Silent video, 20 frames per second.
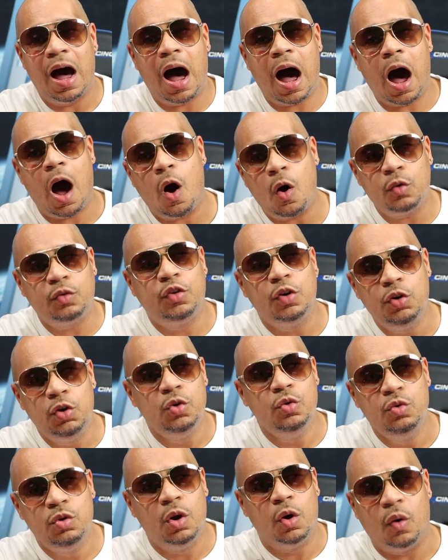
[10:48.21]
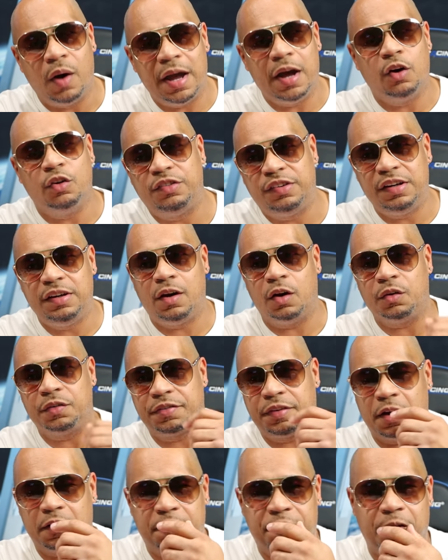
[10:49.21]
How do you know LG don't
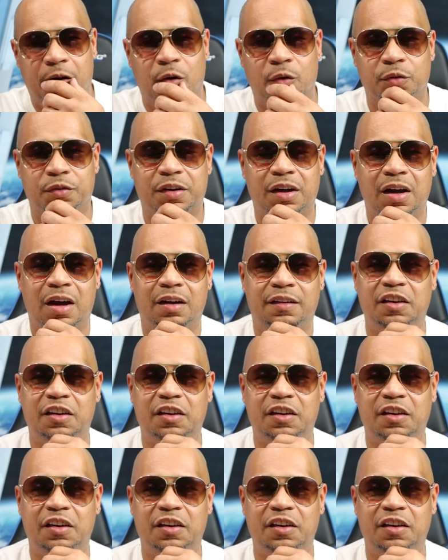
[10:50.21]
sell phones?